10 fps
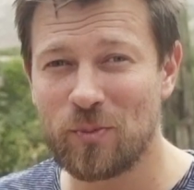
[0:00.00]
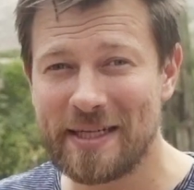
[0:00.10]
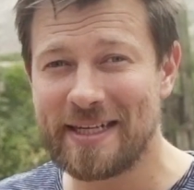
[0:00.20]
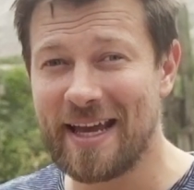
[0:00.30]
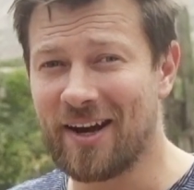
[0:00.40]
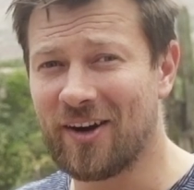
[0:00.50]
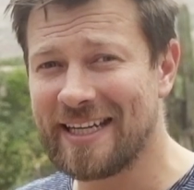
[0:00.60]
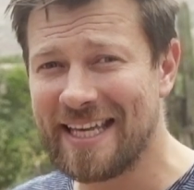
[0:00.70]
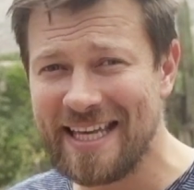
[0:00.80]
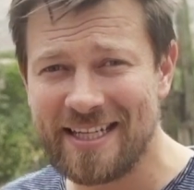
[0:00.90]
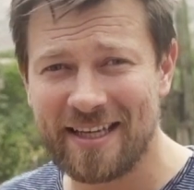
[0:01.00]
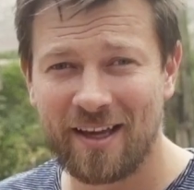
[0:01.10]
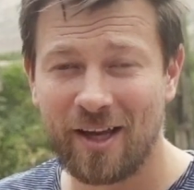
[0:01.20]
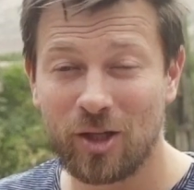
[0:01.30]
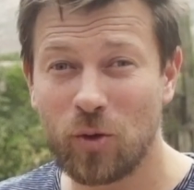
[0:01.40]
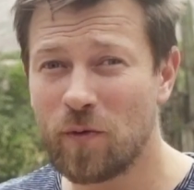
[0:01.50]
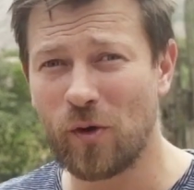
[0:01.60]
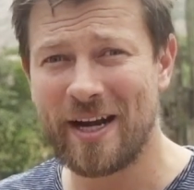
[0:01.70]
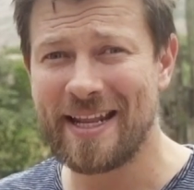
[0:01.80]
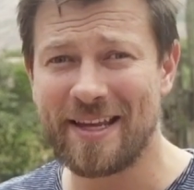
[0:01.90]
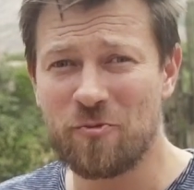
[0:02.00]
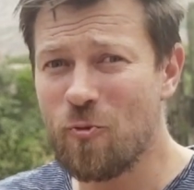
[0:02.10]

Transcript: to midday, I'd eat, look for anything